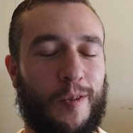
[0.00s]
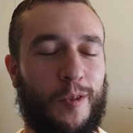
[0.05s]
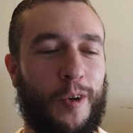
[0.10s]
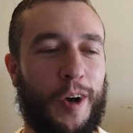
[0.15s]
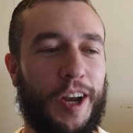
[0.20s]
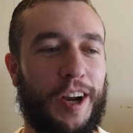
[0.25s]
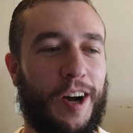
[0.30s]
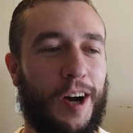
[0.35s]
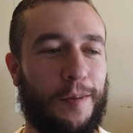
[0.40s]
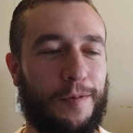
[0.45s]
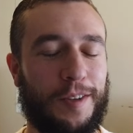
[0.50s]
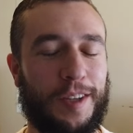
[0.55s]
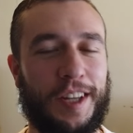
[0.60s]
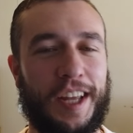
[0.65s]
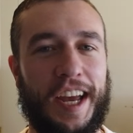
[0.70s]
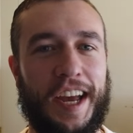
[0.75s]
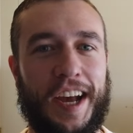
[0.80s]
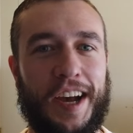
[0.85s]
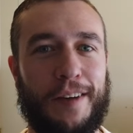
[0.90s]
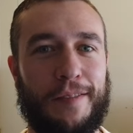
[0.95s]
Quite often
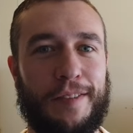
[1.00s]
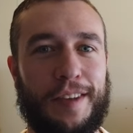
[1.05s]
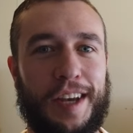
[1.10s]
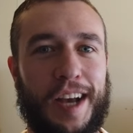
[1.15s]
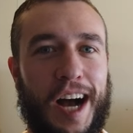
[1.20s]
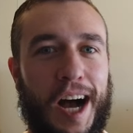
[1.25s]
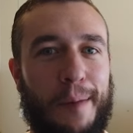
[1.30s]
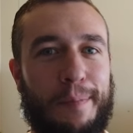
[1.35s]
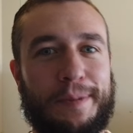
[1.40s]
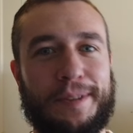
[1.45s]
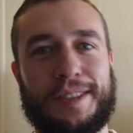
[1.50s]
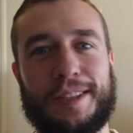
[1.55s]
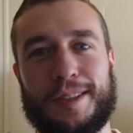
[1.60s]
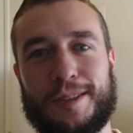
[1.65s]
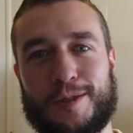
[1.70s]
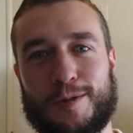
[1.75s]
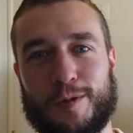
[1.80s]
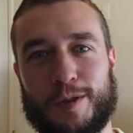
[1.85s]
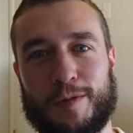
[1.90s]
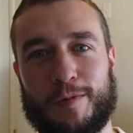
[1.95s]
they have the
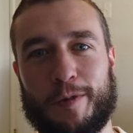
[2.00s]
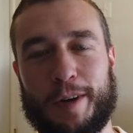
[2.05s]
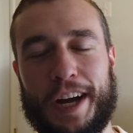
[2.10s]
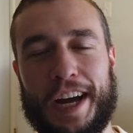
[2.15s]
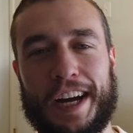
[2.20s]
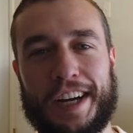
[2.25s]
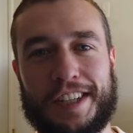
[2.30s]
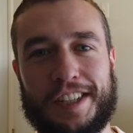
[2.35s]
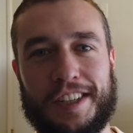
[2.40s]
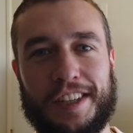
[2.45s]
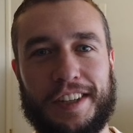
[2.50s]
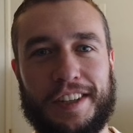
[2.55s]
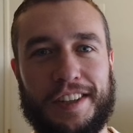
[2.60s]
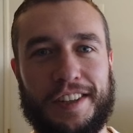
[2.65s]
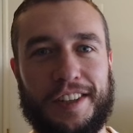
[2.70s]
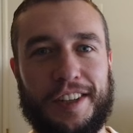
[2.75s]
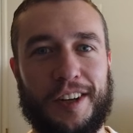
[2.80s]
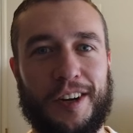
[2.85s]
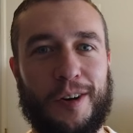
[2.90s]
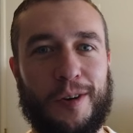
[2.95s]
opposite sort of reaction.
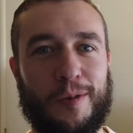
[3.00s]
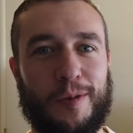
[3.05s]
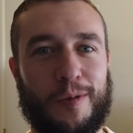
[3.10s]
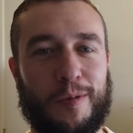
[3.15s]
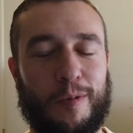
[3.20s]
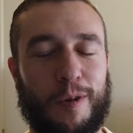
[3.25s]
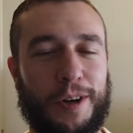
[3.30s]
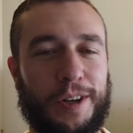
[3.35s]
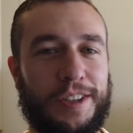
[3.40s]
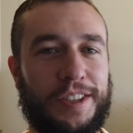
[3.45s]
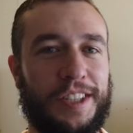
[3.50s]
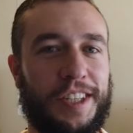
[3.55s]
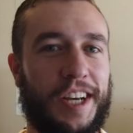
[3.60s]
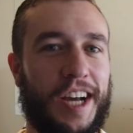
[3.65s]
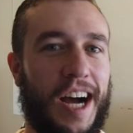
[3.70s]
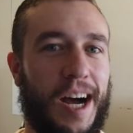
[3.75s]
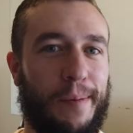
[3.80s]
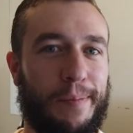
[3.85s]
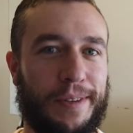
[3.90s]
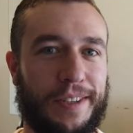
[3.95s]
You know, what is he
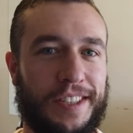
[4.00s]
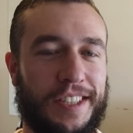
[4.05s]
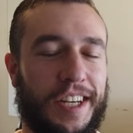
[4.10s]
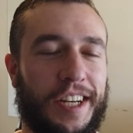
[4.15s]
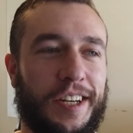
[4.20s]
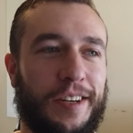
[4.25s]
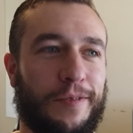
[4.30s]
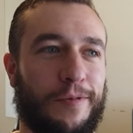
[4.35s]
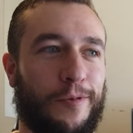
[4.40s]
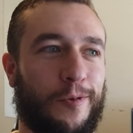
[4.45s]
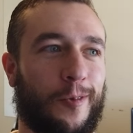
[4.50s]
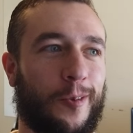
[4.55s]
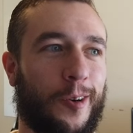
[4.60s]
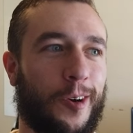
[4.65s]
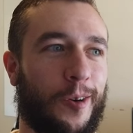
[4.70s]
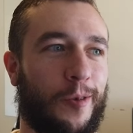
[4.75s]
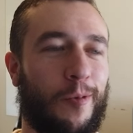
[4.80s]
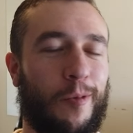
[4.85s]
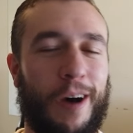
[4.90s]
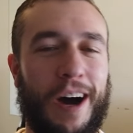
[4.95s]
compensating
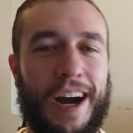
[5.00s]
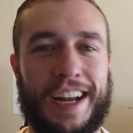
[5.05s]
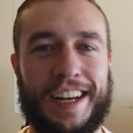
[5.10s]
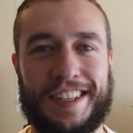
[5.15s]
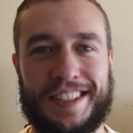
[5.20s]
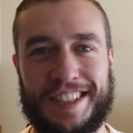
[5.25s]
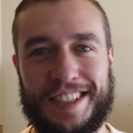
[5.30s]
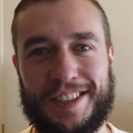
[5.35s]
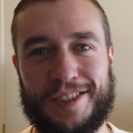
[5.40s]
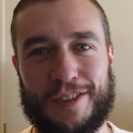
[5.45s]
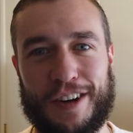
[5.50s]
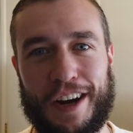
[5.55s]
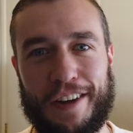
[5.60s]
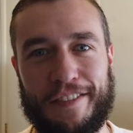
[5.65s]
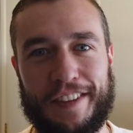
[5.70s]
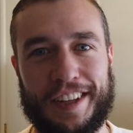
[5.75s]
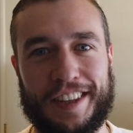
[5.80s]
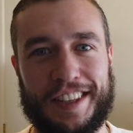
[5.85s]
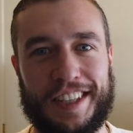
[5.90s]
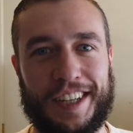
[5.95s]
for? Why does he
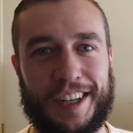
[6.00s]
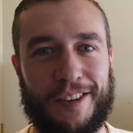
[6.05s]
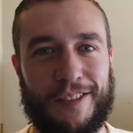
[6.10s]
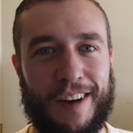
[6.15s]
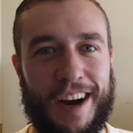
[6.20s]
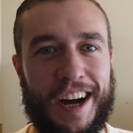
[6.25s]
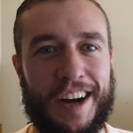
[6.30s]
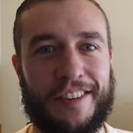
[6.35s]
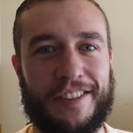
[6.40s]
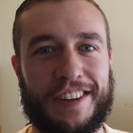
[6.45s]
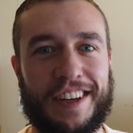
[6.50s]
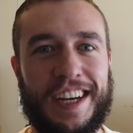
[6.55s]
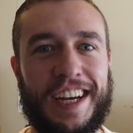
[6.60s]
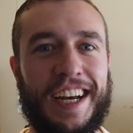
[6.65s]
drive that thing around?